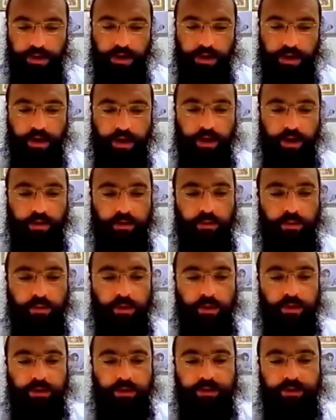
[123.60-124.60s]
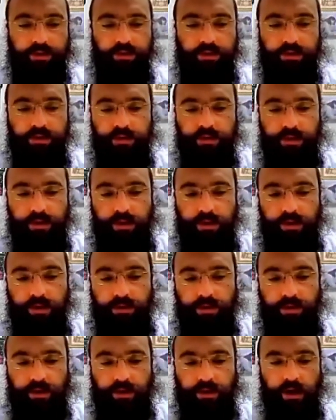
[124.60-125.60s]
In other words,
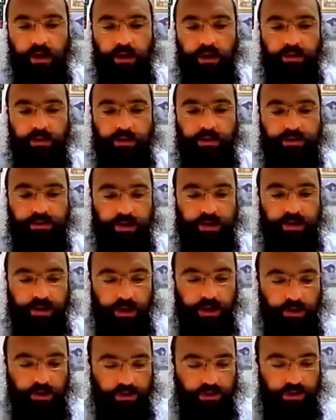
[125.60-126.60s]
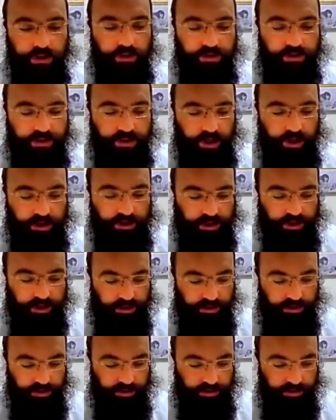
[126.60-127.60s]
there's an interesting
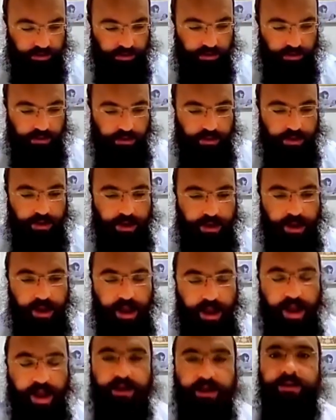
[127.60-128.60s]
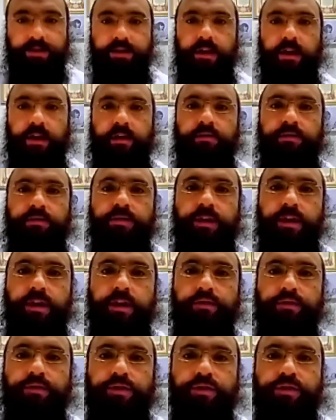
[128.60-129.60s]
discussion as of
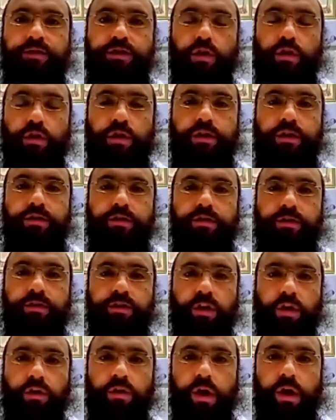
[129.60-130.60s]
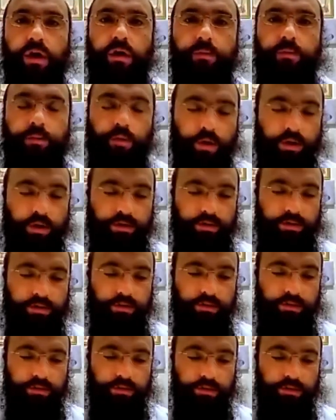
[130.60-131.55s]
if the stories of the Torah are important,